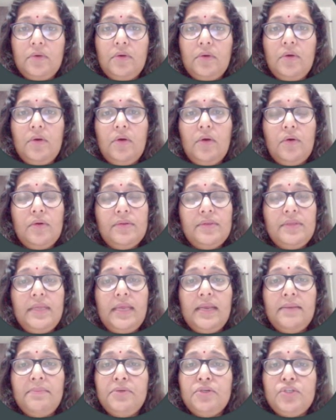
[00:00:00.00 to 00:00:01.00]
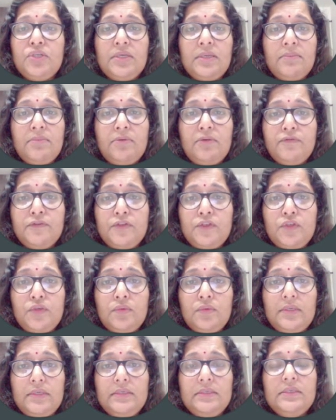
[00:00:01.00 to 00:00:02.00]
or the admission number of a
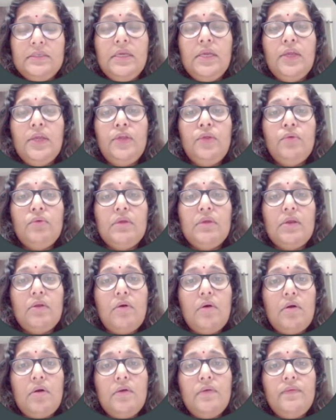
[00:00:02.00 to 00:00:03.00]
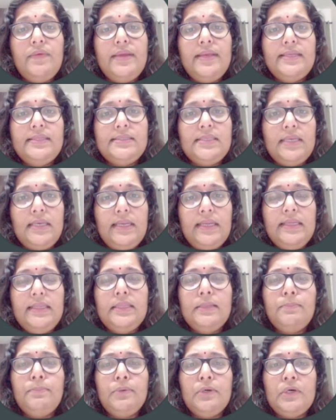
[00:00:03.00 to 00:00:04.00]
student, you can always
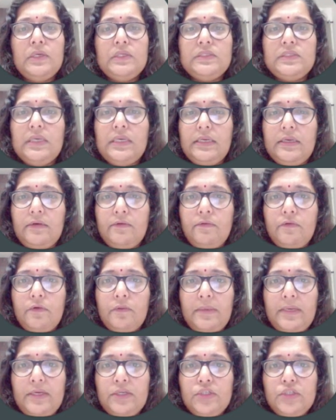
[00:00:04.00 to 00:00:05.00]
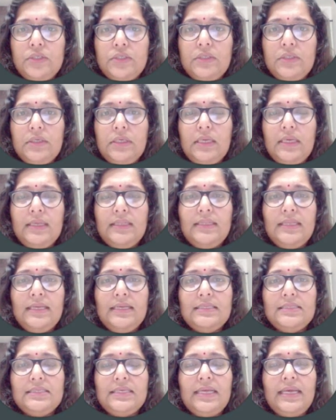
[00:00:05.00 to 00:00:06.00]
link the personal information
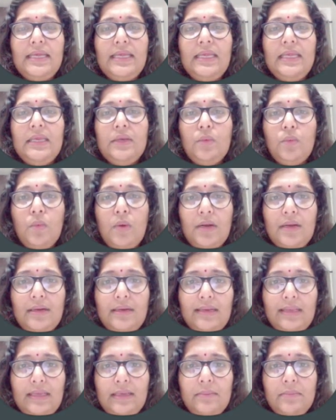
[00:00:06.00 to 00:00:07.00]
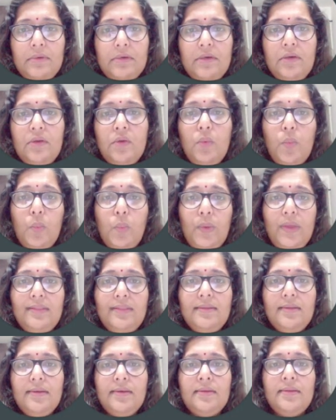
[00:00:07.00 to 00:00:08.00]
that is lying in one table
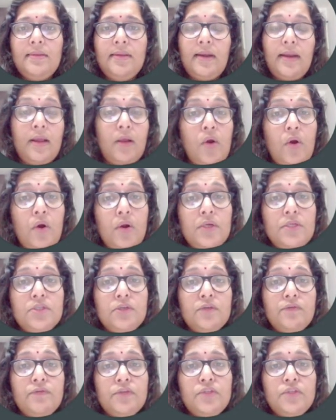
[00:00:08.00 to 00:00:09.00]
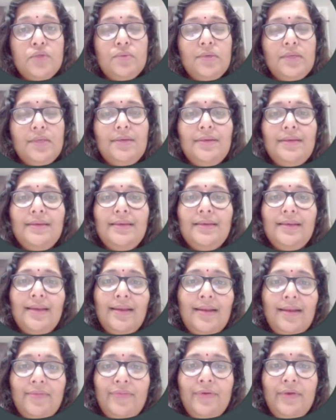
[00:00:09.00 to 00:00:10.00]
with the records of the student in
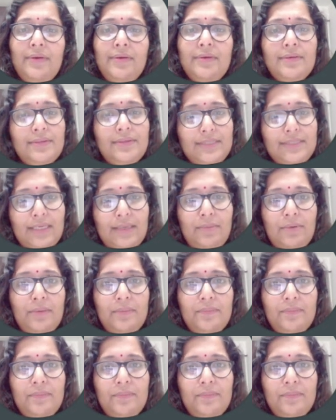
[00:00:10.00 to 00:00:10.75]
another table,